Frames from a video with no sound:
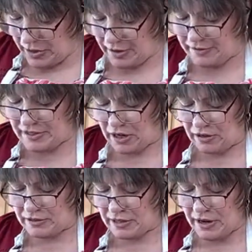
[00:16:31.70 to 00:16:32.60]
of
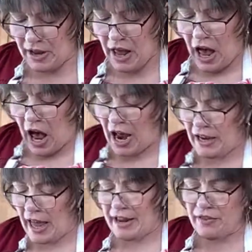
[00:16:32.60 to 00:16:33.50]
salt. I
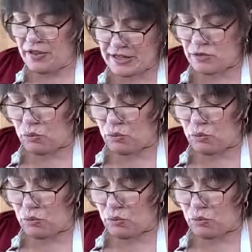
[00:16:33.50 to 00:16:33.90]
like this